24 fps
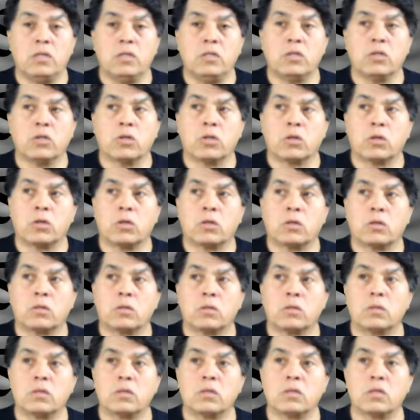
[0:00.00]
you're
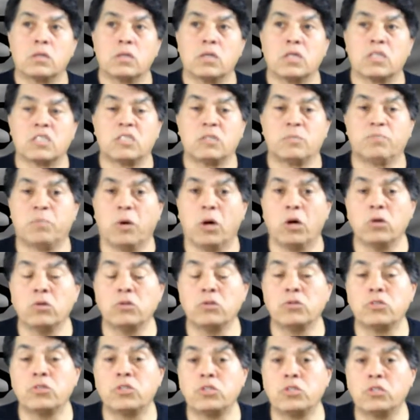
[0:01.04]

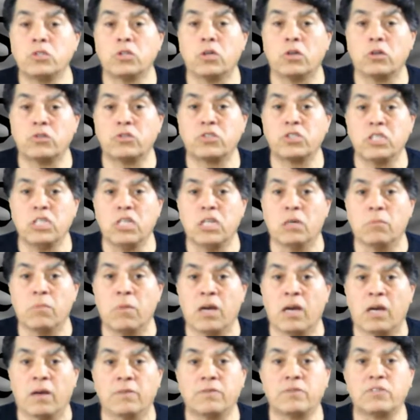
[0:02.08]
exposed to those
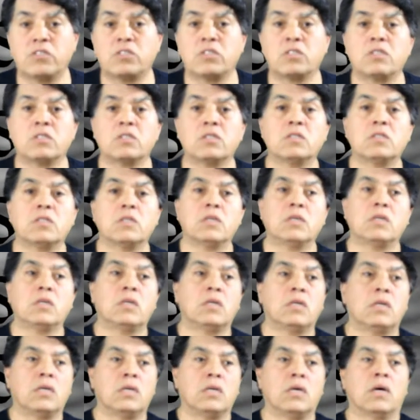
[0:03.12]
EMFs,
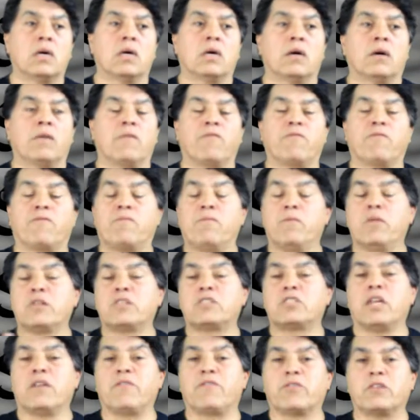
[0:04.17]
let's
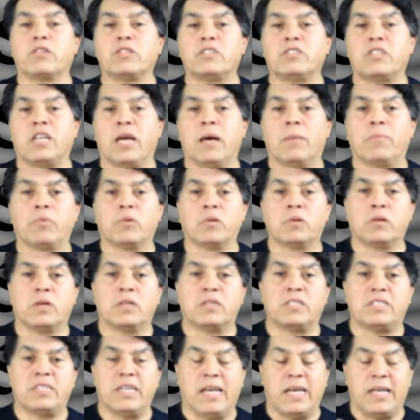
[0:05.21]
say for an example,
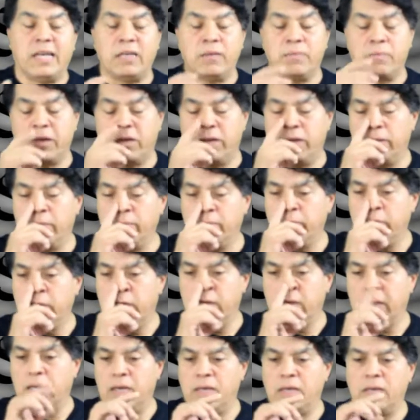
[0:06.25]
a tanning bed,
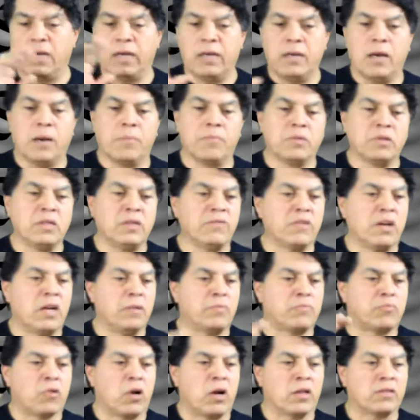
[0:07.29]
and I believe I
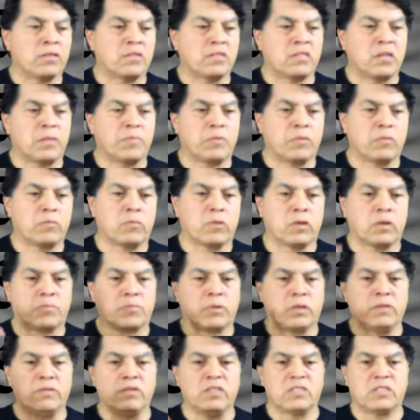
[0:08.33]
had brought this up in one
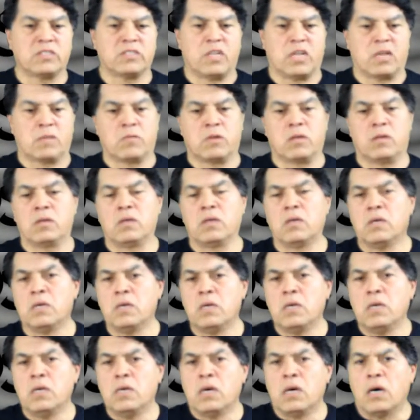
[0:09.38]
previous segment
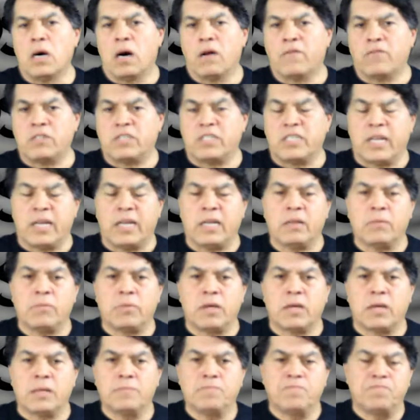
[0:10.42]
of a tanning
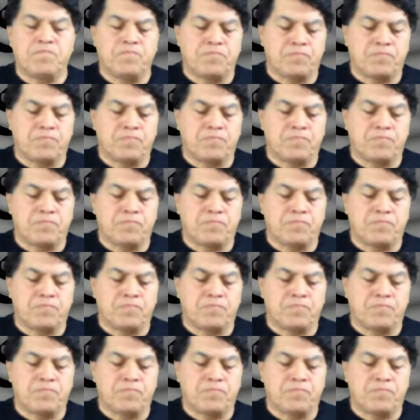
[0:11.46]
bed,